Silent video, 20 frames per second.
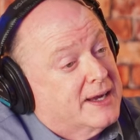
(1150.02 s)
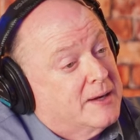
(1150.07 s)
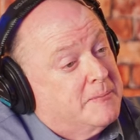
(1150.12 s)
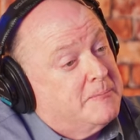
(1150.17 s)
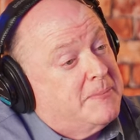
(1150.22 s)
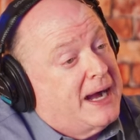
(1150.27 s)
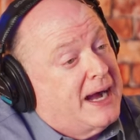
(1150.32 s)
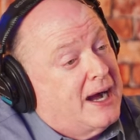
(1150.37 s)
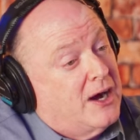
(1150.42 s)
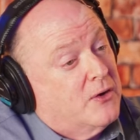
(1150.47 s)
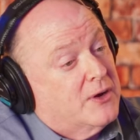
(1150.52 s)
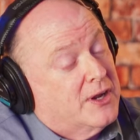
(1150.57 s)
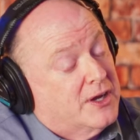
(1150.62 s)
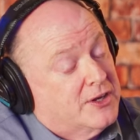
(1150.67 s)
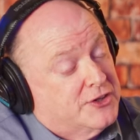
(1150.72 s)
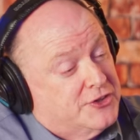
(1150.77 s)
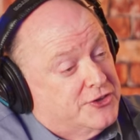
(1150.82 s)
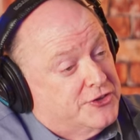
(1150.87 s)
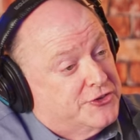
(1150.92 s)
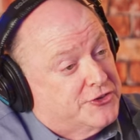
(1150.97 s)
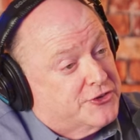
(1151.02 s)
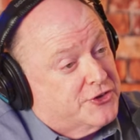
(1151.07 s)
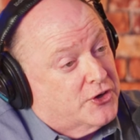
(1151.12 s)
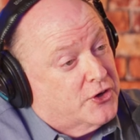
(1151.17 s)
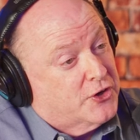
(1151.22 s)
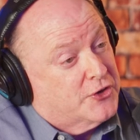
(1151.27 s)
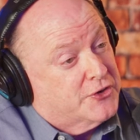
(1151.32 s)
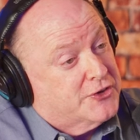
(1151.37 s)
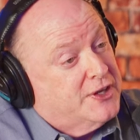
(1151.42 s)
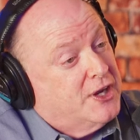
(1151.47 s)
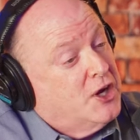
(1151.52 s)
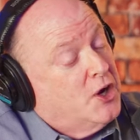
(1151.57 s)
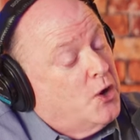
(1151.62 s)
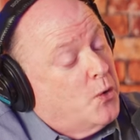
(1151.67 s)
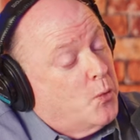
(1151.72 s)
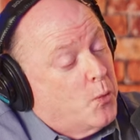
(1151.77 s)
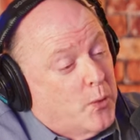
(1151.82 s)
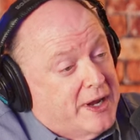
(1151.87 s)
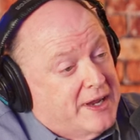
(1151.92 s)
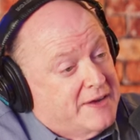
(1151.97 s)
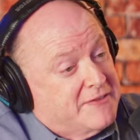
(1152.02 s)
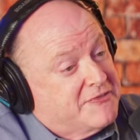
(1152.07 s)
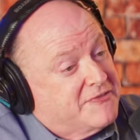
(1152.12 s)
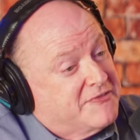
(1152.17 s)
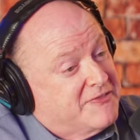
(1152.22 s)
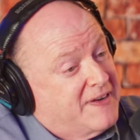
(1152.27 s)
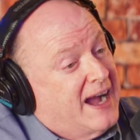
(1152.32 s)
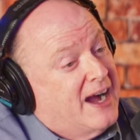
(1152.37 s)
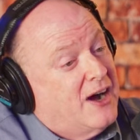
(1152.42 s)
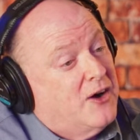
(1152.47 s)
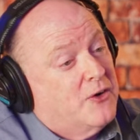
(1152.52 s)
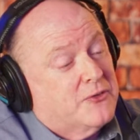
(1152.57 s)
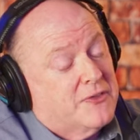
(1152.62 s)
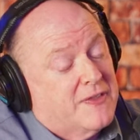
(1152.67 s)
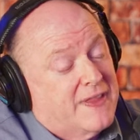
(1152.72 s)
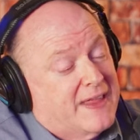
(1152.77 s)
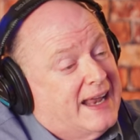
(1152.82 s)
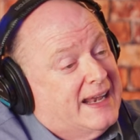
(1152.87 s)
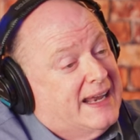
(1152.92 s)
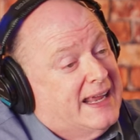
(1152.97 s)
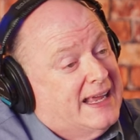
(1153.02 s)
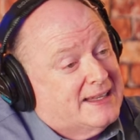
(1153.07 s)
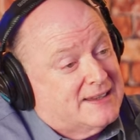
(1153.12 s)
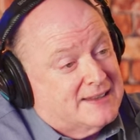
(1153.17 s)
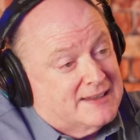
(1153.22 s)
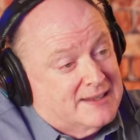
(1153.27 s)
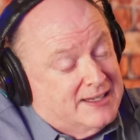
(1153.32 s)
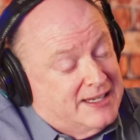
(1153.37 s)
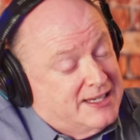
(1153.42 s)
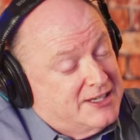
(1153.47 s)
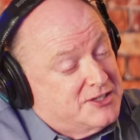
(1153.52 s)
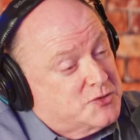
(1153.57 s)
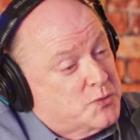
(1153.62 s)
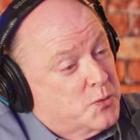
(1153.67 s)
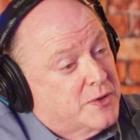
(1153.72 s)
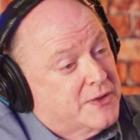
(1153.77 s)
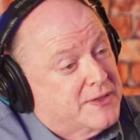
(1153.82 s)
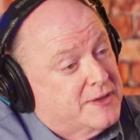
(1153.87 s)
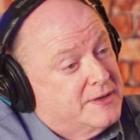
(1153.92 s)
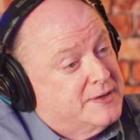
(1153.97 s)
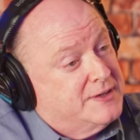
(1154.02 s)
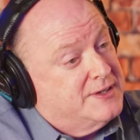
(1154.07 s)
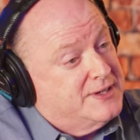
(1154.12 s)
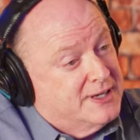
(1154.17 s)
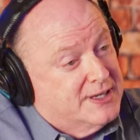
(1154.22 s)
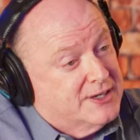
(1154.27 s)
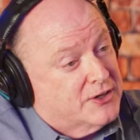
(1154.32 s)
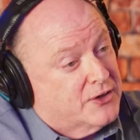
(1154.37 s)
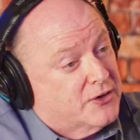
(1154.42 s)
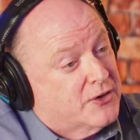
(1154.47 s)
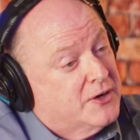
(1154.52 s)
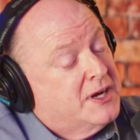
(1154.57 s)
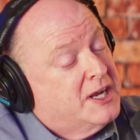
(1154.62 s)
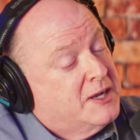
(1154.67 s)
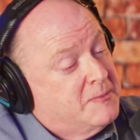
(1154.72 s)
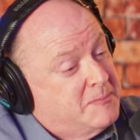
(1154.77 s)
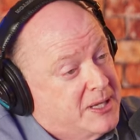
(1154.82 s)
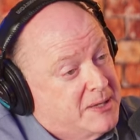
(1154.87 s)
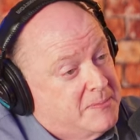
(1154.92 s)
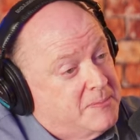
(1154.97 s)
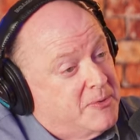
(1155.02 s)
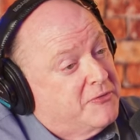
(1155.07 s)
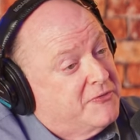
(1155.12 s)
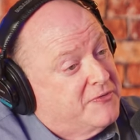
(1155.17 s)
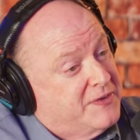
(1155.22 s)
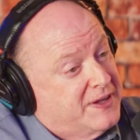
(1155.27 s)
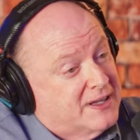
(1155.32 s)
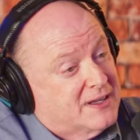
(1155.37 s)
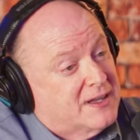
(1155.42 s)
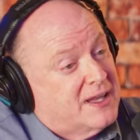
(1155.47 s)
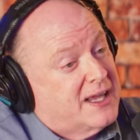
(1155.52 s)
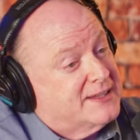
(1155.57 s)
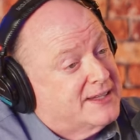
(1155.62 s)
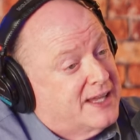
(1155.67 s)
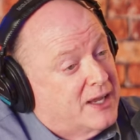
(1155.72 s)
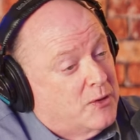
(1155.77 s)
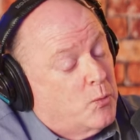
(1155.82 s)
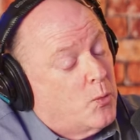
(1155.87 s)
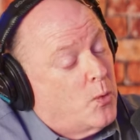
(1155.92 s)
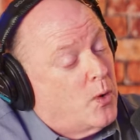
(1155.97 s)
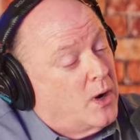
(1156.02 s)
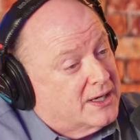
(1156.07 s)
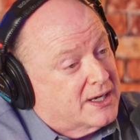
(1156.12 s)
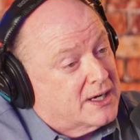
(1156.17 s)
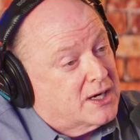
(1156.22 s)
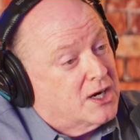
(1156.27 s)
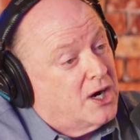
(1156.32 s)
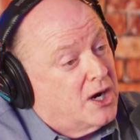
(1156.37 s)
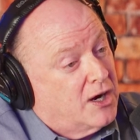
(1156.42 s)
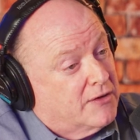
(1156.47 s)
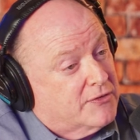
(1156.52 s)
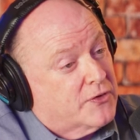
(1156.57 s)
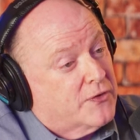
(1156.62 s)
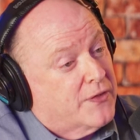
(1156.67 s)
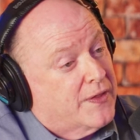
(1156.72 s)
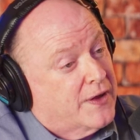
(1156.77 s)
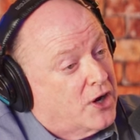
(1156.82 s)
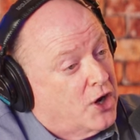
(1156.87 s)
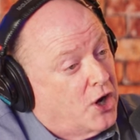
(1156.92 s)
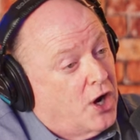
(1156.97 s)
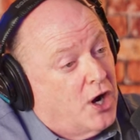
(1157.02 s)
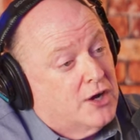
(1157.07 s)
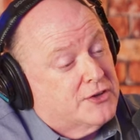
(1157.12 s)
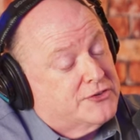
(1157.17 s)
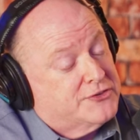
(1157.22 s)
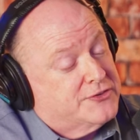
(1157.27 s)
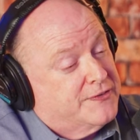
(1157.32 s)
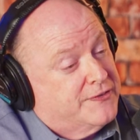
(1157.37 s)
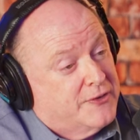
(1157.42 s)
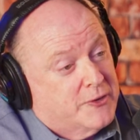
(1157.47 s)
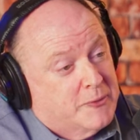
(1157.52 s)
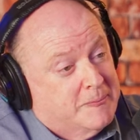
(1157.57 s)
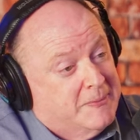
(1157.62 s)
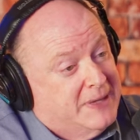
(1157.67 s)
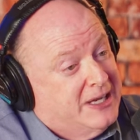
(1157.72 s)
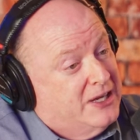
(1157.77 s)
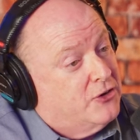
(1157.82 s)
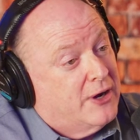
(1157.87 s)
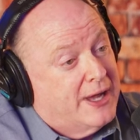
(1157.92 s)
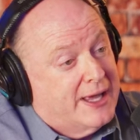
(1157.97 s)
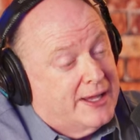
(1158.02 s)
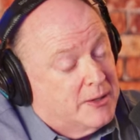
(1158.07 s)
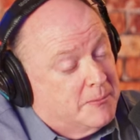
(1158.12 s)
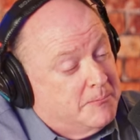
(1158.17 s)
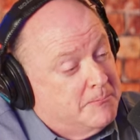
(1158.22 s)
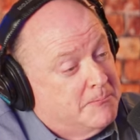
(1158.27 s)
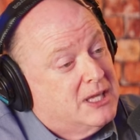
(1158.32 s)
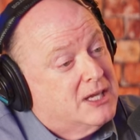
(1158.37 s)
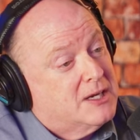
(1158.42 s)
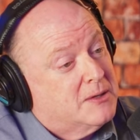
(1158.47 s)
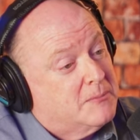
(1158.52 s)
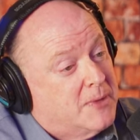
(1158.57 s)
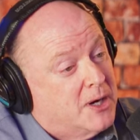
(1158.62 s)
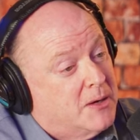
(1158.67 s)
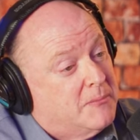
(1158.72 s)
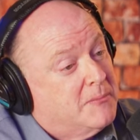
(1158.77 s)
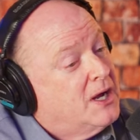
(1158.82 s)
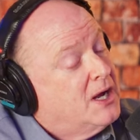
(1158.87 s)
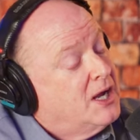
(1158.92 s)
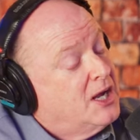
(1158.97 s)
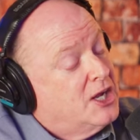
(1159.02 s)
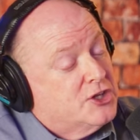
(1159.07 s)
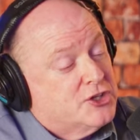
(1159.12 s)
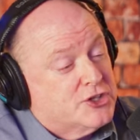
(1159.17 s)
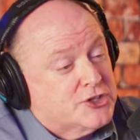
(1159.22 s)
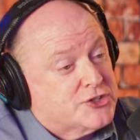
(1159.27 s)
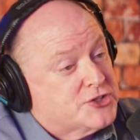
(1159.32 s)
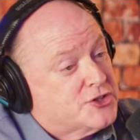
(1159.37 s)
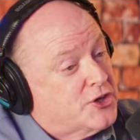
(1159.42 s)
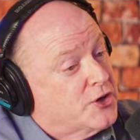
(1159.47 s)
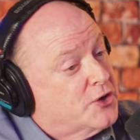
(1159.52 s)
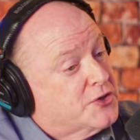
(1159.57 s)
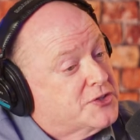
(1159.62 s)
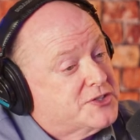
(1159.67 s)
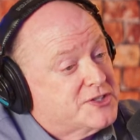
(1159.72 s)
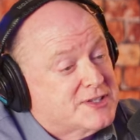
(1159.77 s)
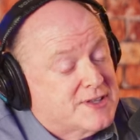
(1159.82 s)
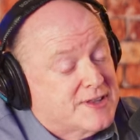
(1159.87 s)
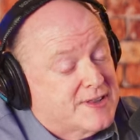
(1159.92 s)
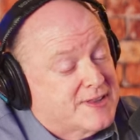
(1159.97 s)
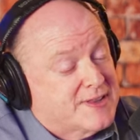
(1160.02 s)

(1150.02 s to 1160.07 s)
about a dessert, we have found that at least with a dinner, people feel like they want to cover the cost of their meal. At a minimum, mm-hmm. desserts,